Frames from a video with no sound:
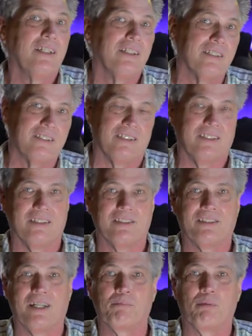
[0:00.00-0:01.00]
just a little
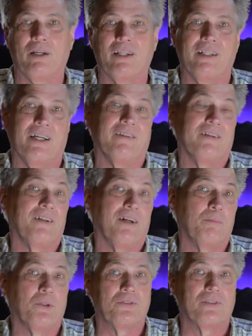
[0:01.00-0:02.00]
separated out and
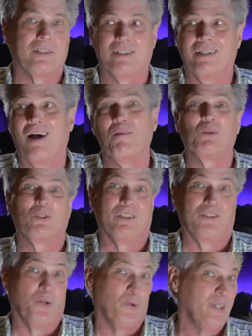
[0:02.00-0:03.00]
almost
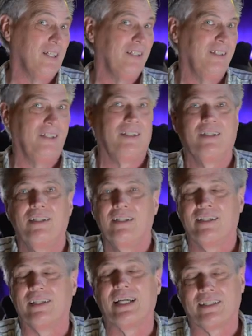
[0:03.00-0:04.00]
annoying,
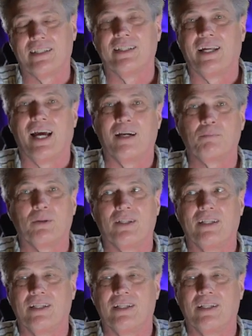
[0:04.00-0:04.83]
and that didn't happen.